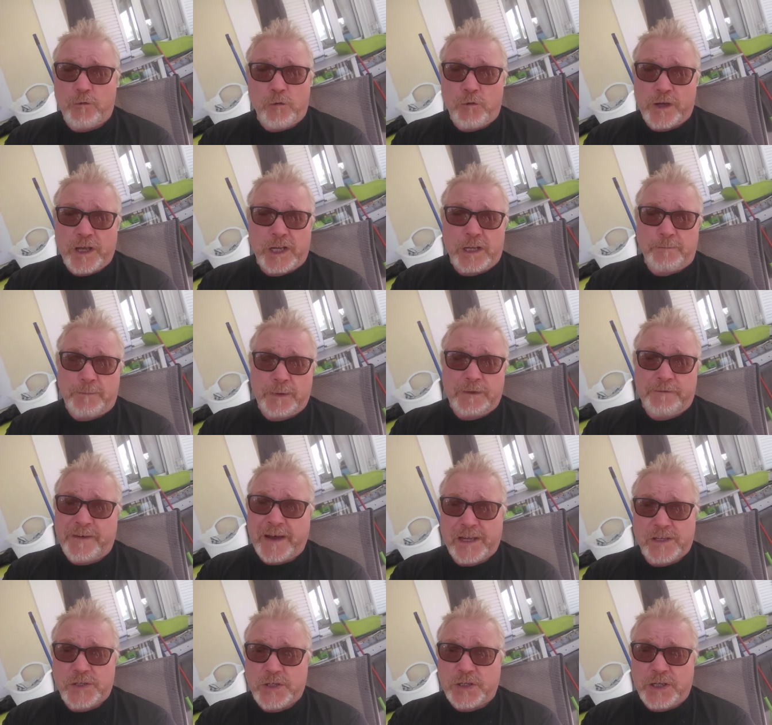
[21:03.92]
going to be
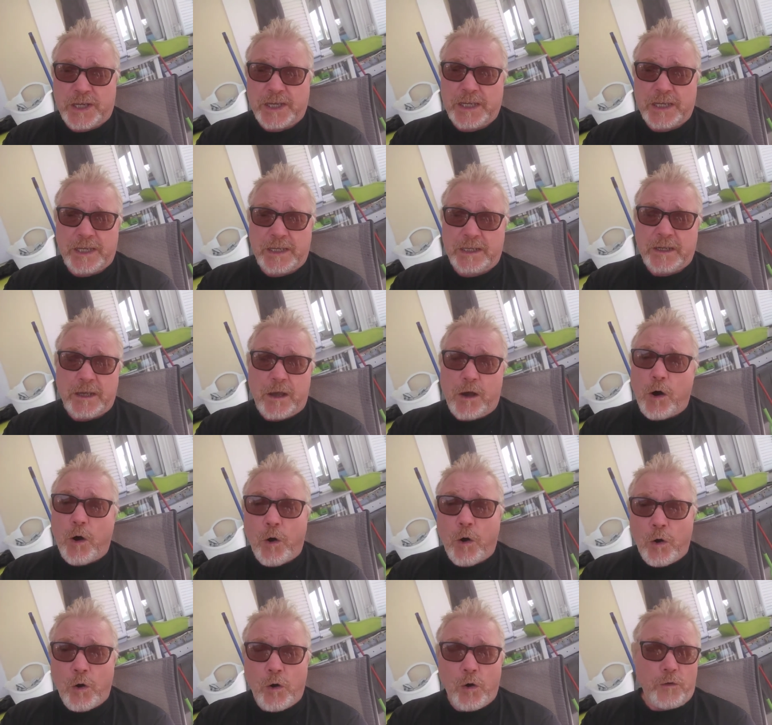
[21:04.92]
vaccinated
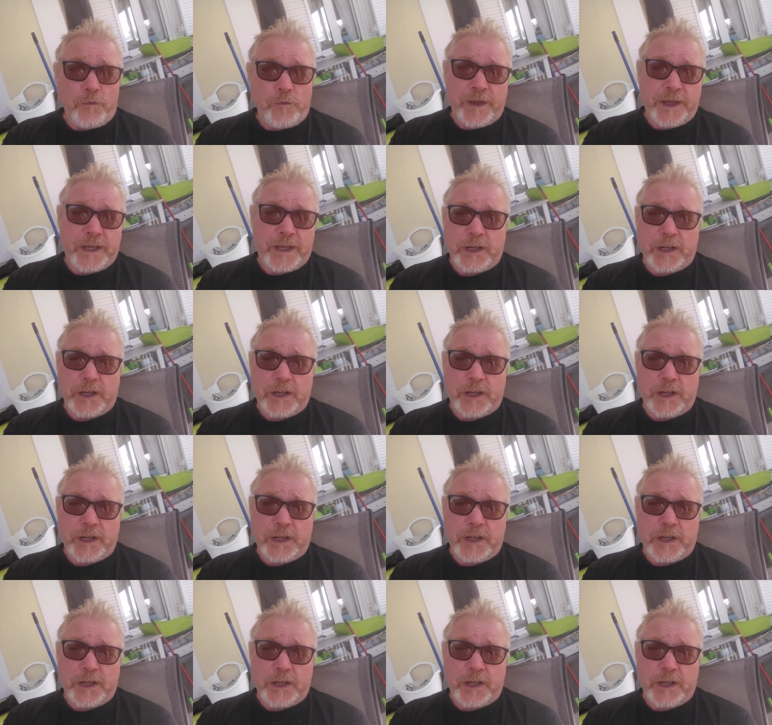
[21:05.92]
or they're